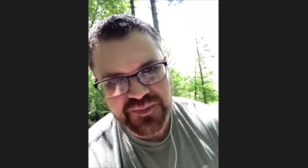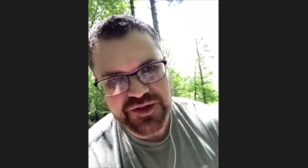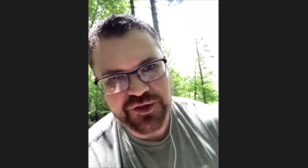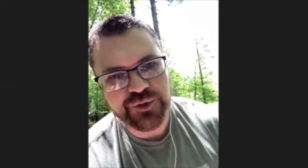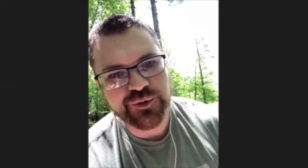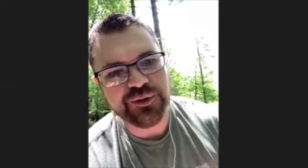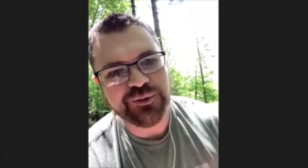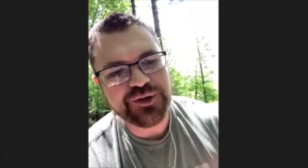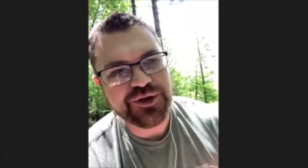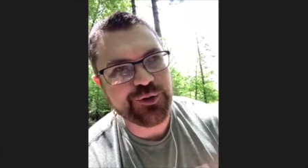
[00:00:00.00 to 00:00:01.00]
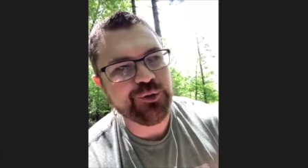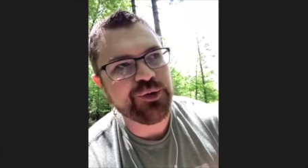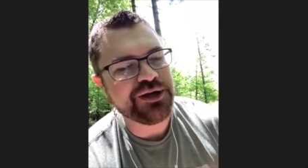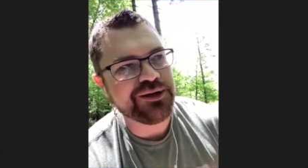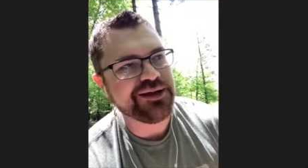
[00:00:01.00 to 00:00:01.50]
You will, you
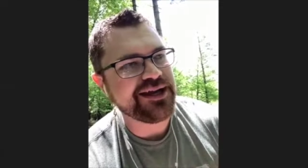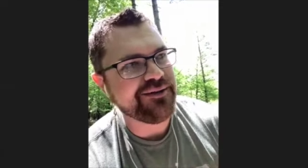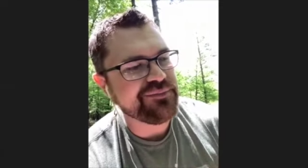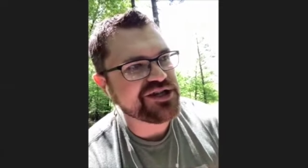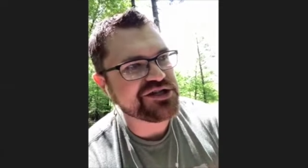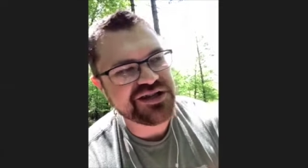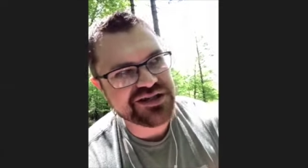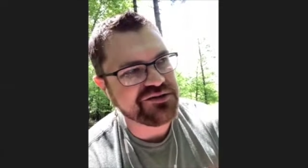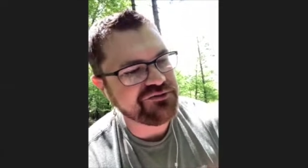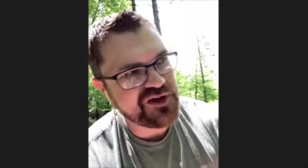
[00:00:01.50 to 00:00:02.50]
will, and I mentioned this in a